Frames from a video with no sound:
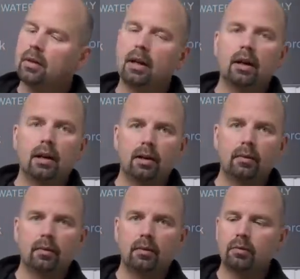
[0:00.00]
Uh,
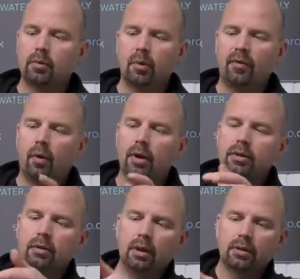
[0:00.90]
but before I
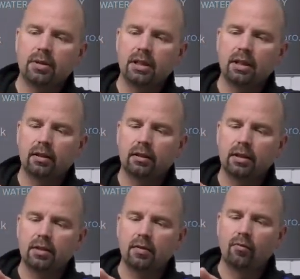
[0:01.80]
do, I'll just say that this